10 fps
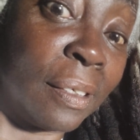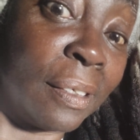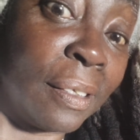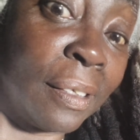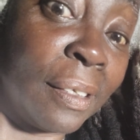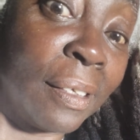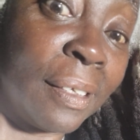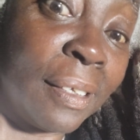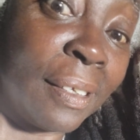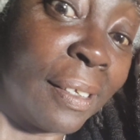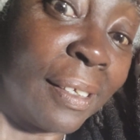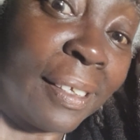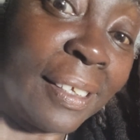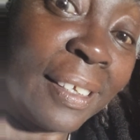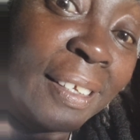
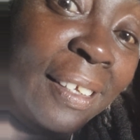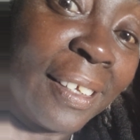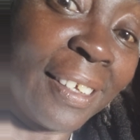(no one is talking)